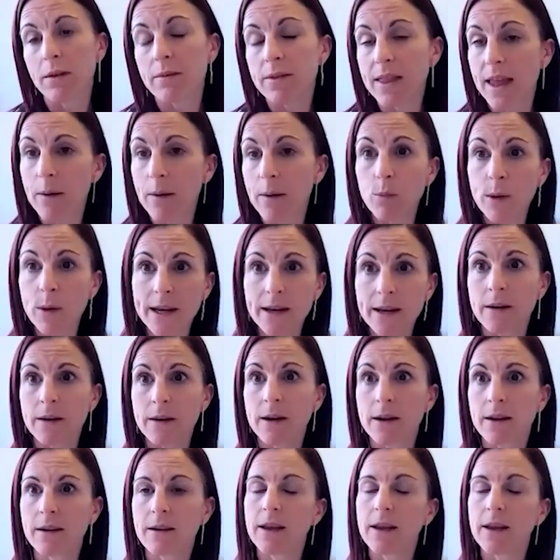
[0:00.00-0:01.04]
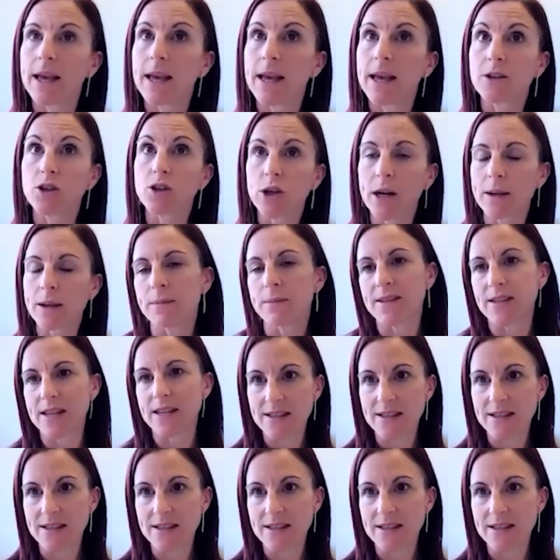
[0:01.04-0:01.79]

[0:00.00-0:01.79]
that when treatment's